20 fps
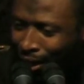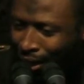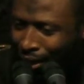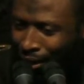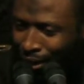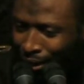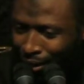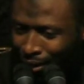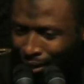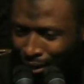
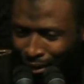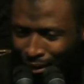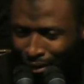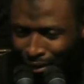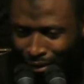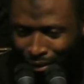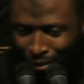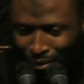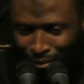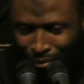
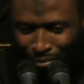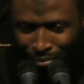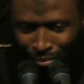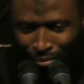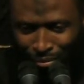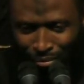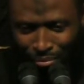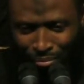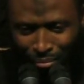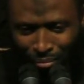
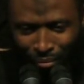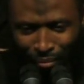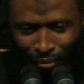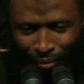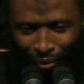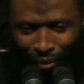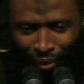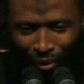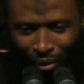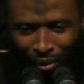(silence)